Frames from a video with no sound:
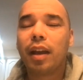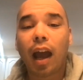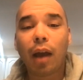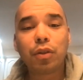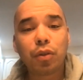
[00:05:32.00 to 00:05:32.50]

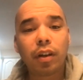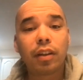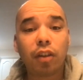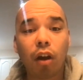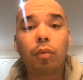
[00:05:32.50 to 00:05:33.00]
I was sort of
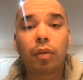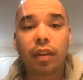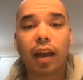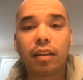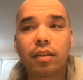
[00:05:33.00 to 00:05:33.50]
done with
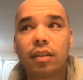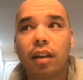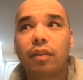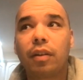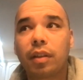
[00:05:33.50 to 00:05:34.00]
that
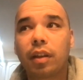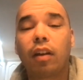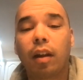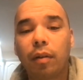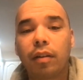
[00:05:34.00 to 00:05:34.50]
stuff. And I was like, all
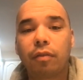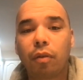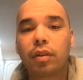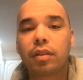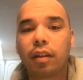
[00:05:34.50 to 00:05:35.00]
right, I'm going to
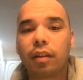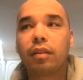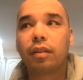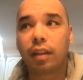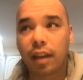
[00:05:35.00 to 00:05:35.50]
focus on
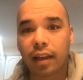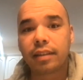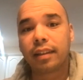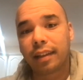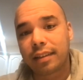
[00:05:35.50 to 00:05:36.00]
the next
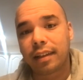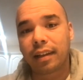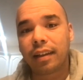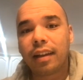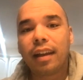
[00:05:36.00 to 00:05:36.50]
thing that's going
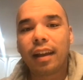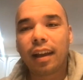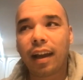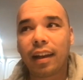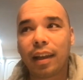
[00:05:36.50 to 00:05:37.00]
to
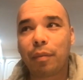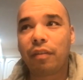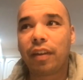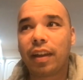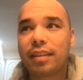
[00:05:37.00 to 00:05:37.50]
kind of get my
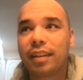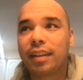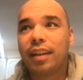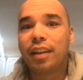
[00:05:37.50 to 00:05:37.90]
fancy.